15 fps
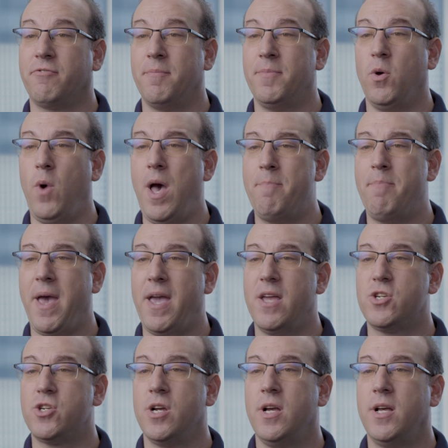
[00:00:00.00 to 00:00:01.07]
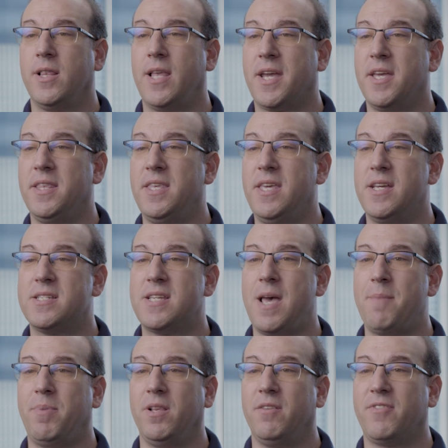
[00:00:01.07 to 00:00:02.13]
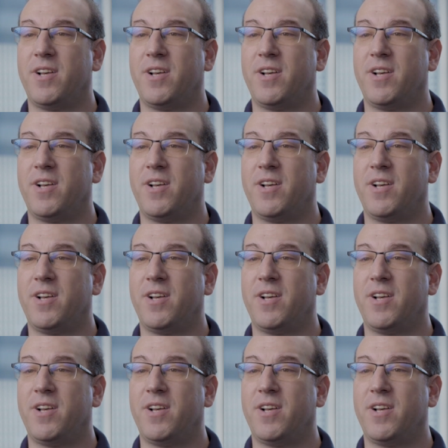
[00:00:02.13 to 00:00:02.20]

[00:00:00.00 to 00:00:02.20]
from the web page, like in the example